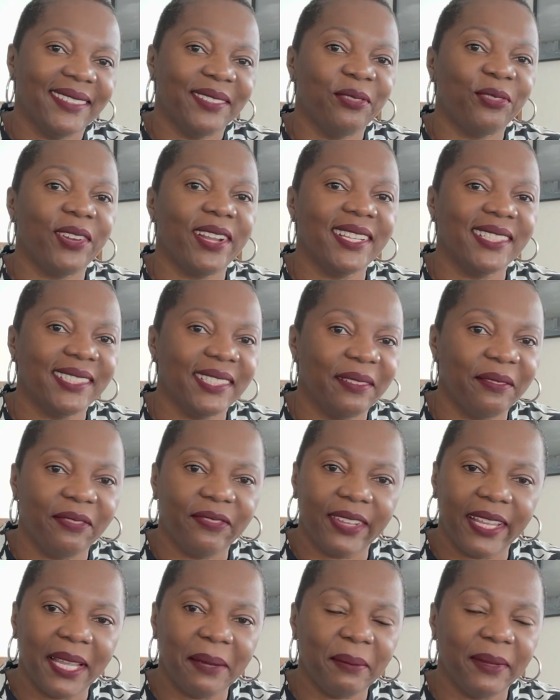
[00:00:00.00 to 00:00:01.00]
friends and
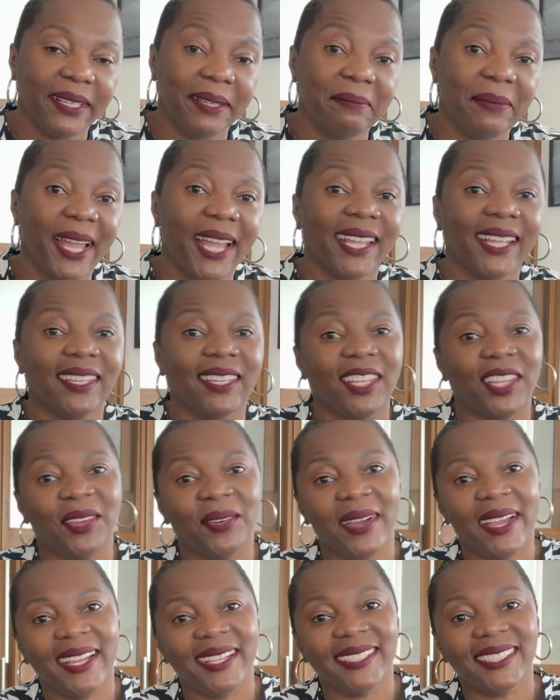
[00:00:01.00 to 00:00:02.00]
family back in the
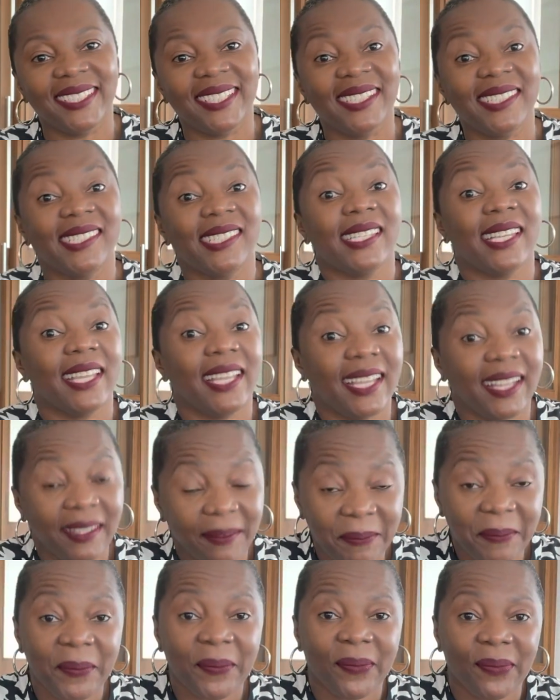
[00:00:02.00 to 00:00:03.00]
US could see
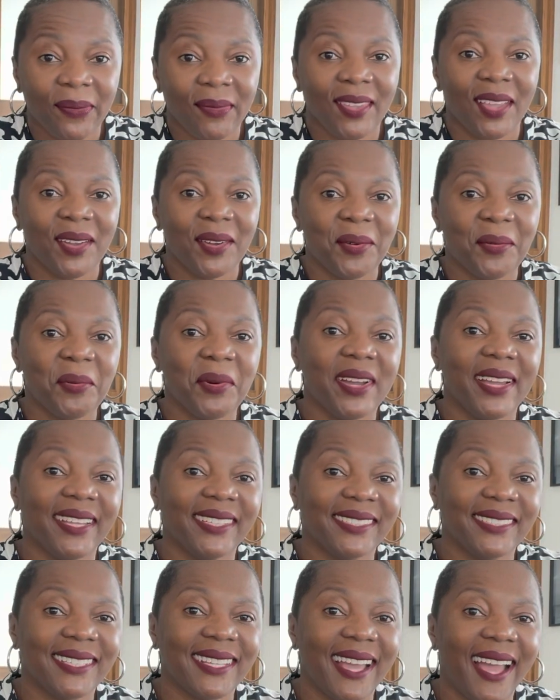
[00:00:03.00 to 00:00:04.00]
what
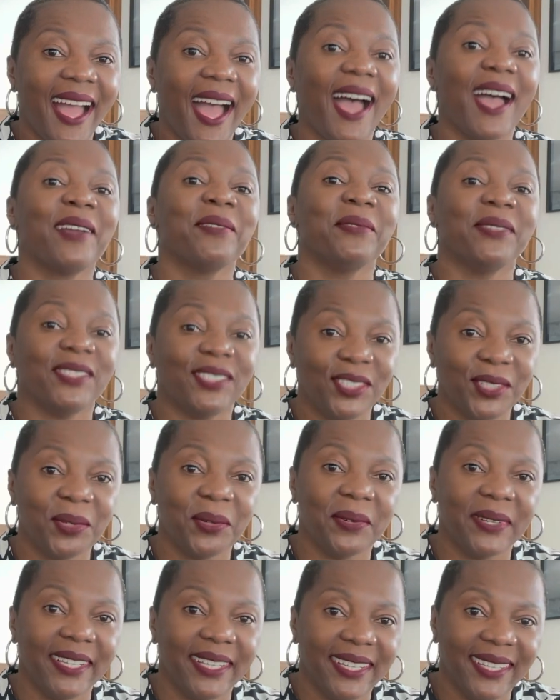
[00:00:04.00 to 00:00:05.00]
I was
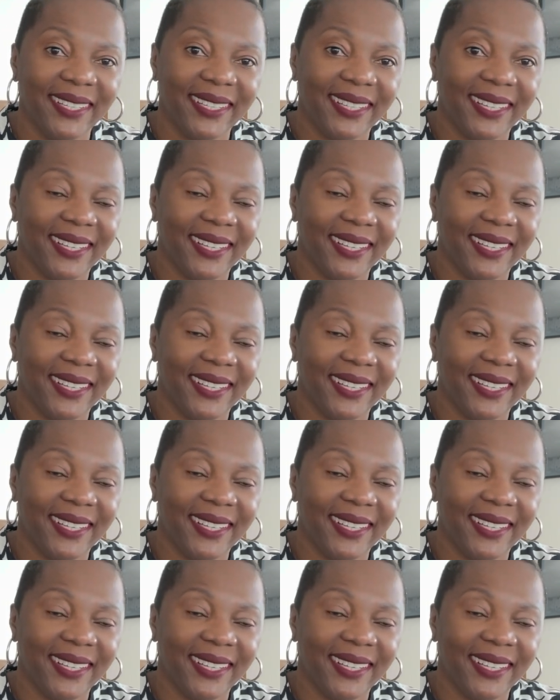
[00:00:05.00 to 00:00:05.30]
doing